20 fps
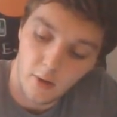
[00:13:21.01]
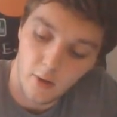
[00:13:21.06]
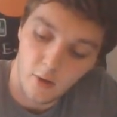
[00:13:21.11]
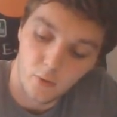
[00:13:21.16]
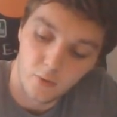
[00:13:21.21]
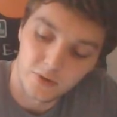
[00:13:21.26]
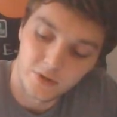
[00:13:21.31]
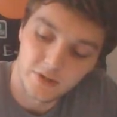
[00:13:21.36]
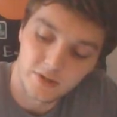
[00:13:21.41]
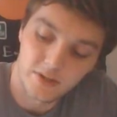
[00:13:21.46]

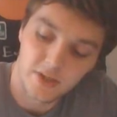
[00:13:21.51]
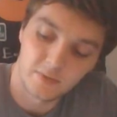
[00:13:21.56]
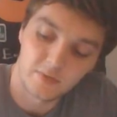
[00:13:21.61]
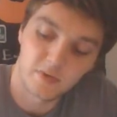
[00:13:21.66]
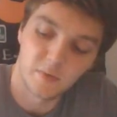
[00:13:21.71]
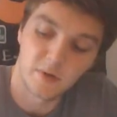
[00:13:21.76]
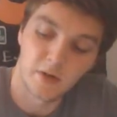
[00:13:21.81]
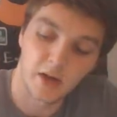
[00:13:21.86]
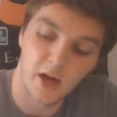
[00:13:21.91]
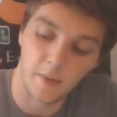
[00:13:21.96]
which seems to
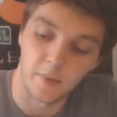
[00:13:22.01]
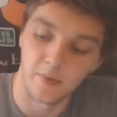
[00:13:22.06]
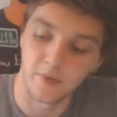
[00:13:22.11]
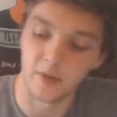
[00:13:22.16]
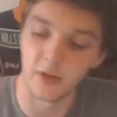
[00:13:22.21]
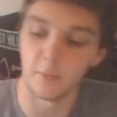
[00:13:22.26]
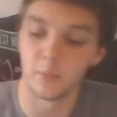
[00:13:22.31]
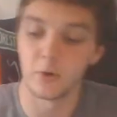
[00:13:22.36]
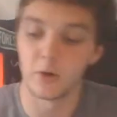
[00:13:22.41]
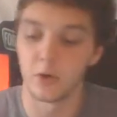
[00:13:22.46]
be a common
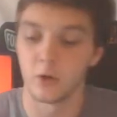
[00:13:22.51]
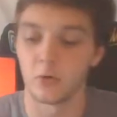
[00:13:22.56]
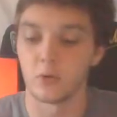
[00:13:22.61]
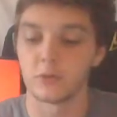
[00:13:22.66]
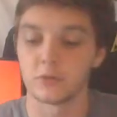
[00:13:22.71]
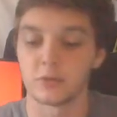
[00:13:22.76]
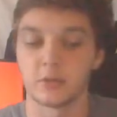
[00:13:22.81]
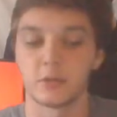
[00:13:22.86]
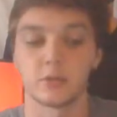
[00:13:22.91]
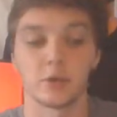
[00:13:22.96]
theme, putting
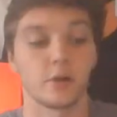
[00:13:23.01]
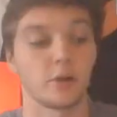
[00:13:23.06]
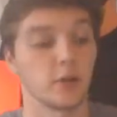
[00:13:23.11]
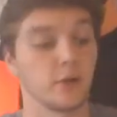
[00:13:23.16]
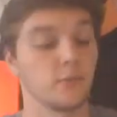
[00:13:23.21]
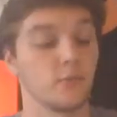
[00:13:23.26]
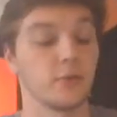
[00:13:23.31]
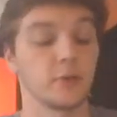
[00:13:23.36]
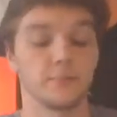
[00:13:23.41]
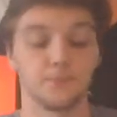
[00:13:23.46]
holes in the target.
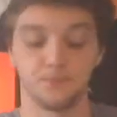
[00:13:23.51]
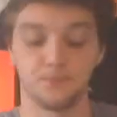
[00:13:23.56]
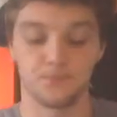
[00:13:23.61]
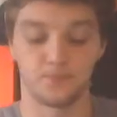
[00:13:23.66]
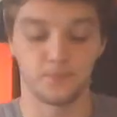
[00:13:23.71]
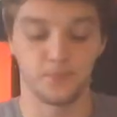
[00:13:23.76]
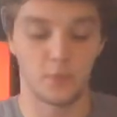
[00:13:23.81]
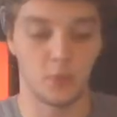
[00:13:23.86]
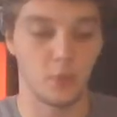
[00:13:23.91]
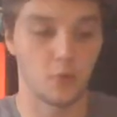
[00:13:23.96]
Well,
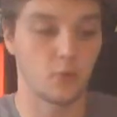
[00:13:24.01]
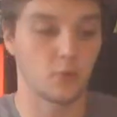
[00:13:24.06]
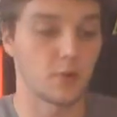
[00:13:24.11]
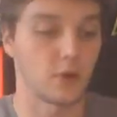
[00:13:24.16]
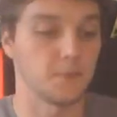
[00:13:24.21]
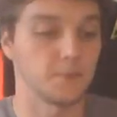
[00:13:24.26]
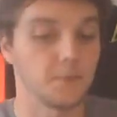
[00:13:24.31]
okay.